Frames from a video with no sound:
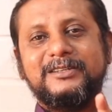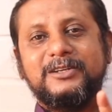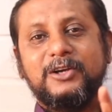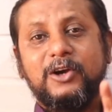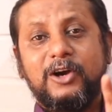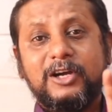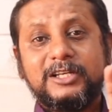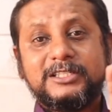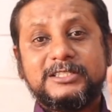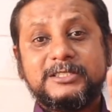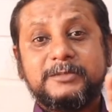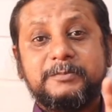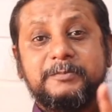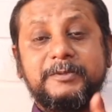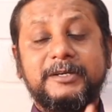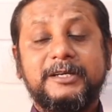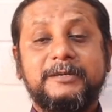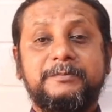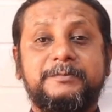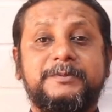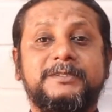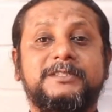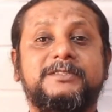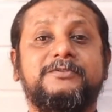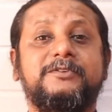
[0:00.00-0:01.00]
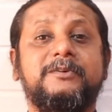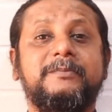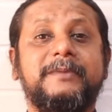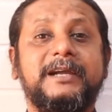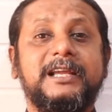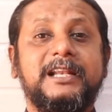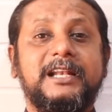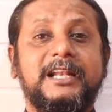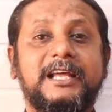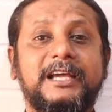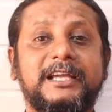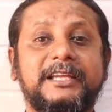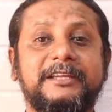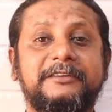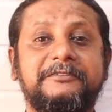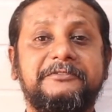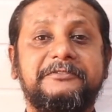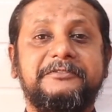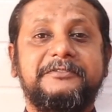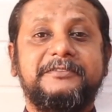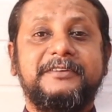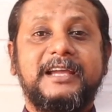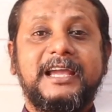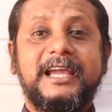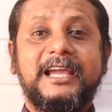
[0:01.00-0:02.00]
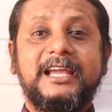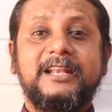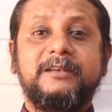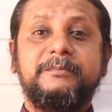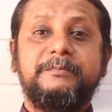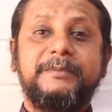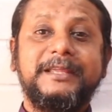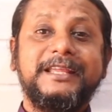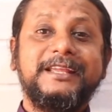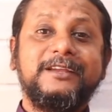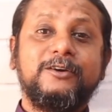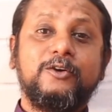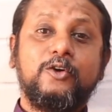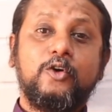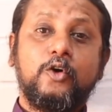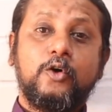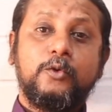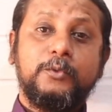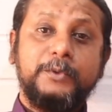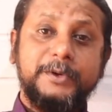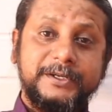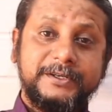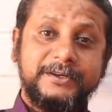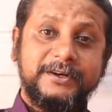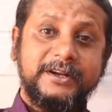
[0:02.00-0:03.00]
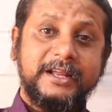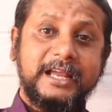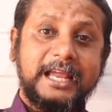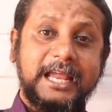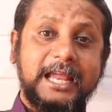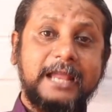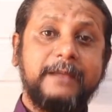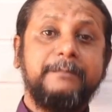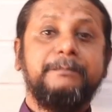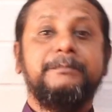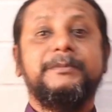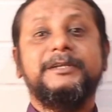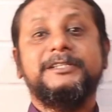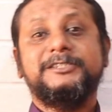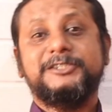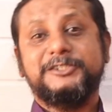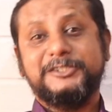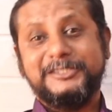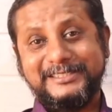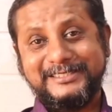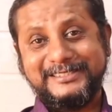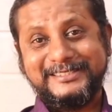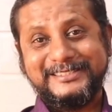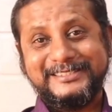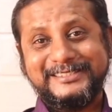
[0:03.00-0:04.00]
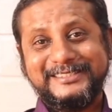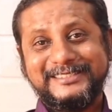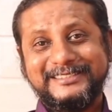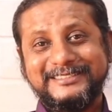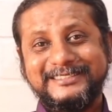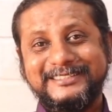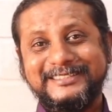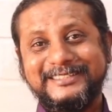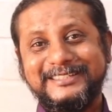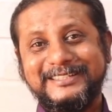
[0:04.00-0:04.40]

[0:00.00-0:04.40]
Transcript: God's purpose for my life, and being over ambitious.